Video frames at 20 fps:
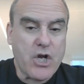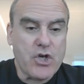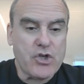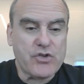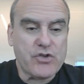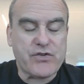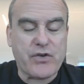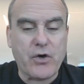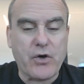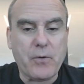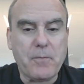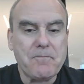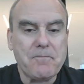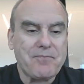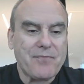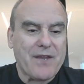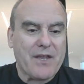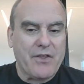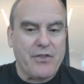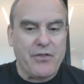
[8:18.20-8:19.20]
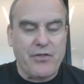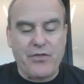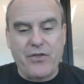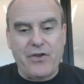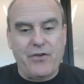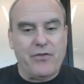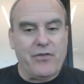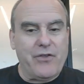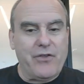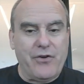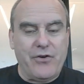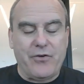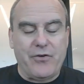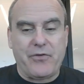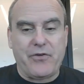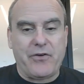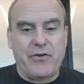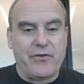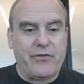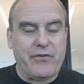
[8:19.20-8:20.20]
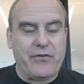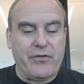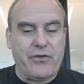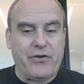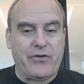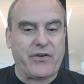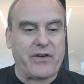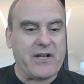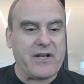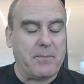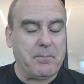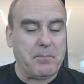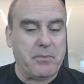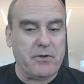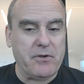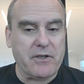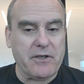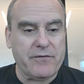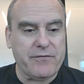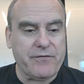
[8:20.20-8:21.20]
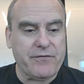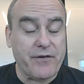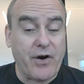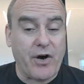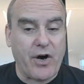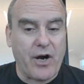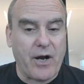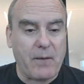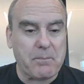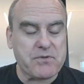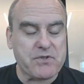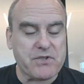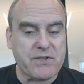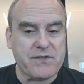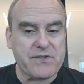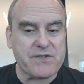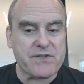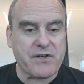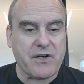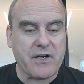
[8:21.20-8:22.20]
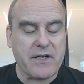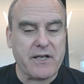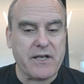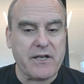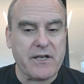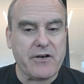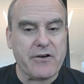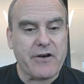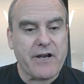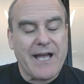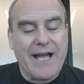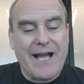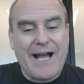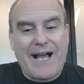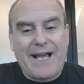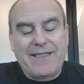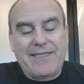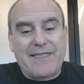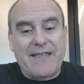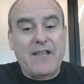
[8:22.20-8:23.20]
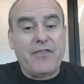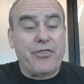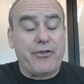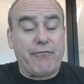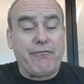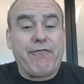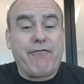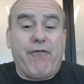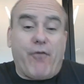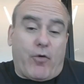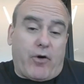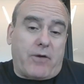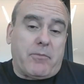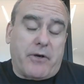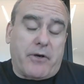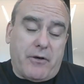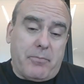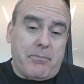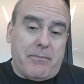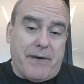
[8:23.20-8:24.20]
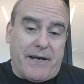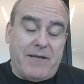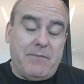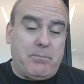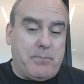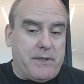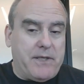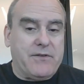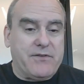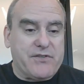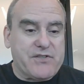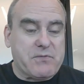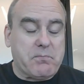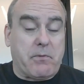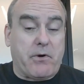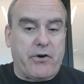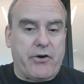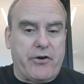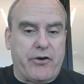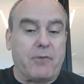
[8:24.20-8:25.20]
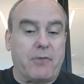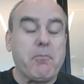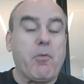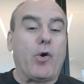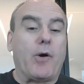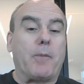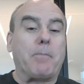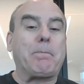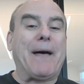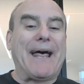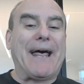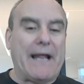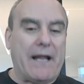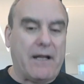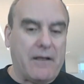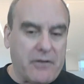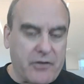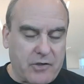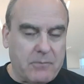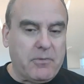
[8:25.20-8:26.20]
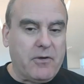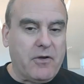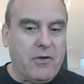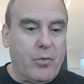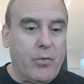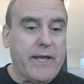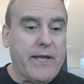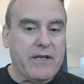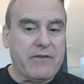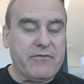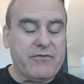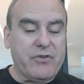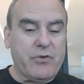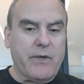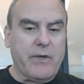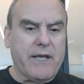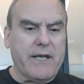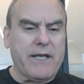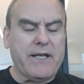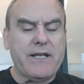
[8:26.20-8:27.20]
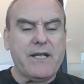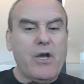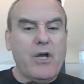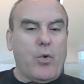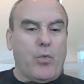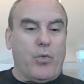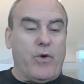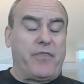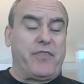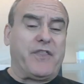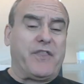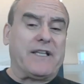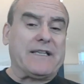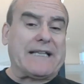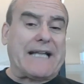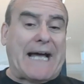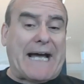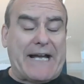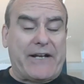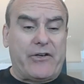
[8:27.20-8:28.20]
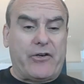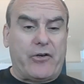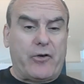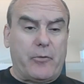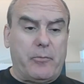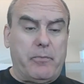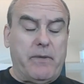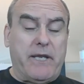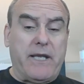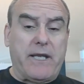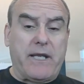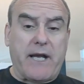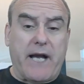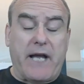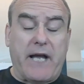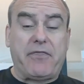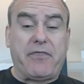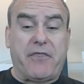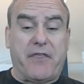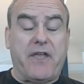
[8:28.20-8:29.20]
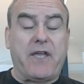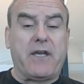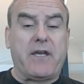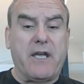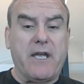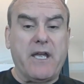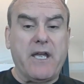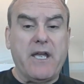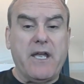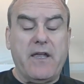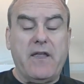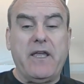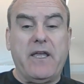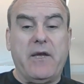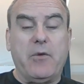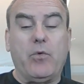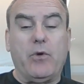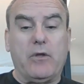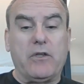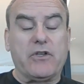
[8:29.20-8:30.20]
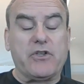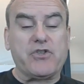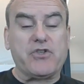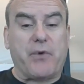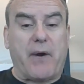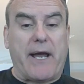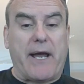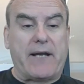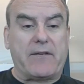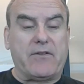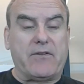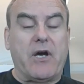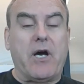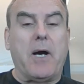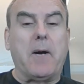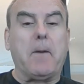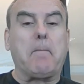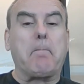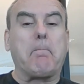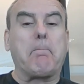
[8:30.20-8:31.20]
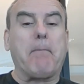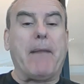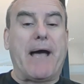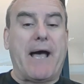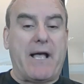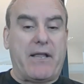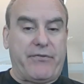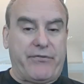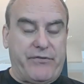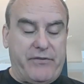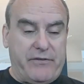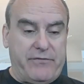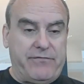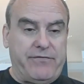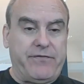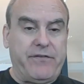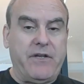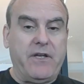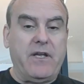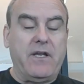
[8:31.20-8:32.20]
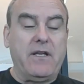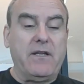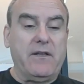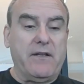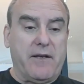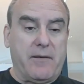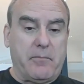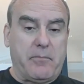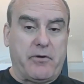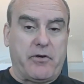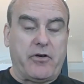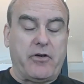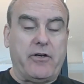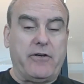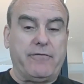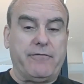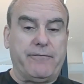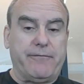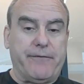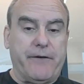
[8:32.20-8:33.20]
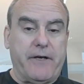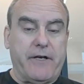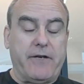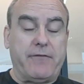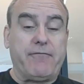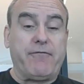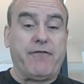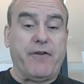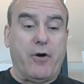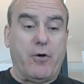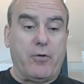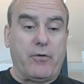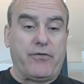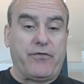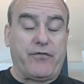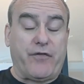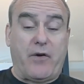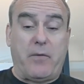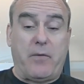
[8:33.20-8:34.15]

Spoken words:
So, there's a couple of options on here. I think the former might be a smarter, more palatable way of doing it, with the latter being, I think it will attract a massive number of folks